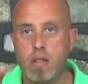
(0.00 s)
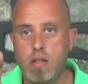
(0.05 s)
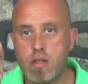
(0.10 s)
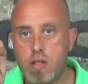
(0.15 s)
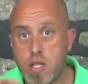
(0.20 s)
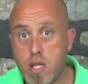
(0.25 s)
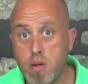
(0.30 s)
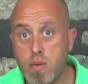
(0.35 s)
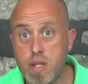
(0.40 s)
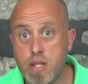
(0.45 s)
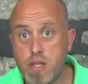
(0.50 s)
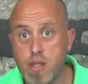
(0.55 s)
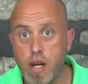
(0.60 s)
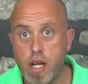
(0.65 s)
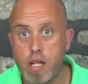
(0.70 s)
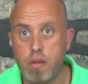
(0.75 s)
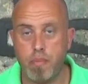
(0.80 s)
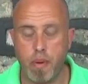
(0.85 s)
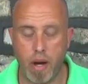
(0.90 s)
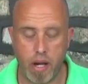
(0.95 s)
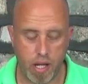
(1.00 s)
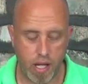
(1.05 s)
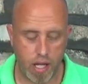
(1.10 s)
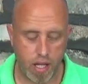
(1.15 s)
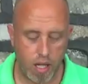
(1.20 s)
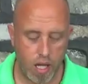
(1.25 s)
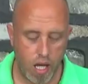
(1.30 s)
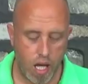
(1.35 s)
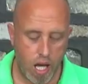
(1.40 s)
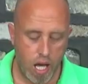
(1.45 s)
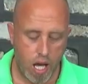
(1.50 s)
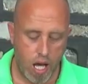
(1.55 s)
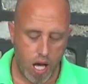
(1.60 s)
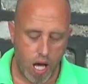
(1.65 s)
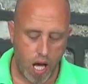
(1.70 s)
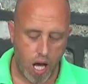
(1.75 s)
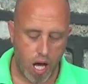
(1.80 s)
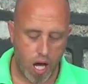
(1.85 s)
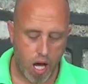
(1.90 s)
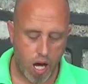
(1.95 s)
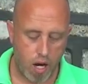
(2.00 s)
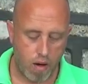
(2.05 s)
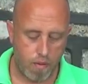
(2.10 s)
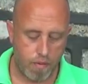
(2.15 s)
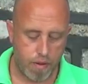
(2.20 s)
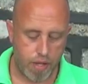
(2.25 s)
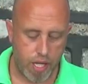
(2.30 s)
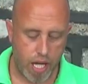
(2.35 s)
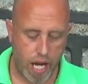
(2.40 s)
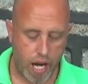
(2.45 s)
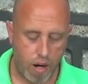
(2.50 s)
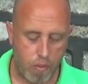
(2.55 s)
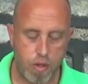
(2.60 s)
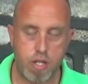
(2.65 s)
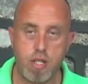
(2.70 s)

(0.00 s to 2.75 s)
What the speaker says: Suicide Bunny over there,